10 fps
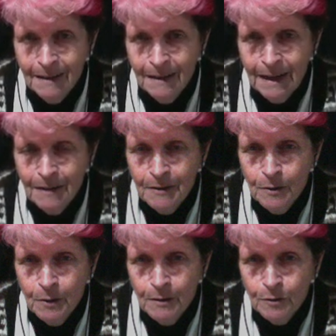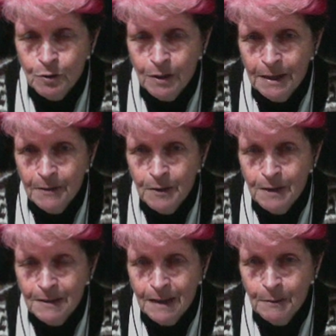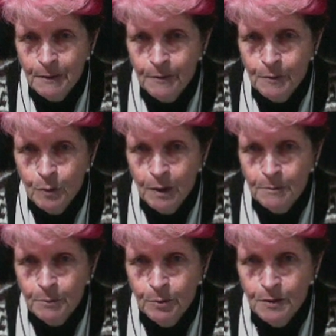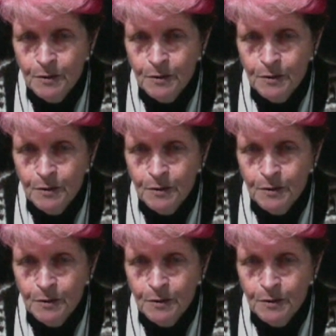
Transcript: area where it looks like everything's coming from the one point.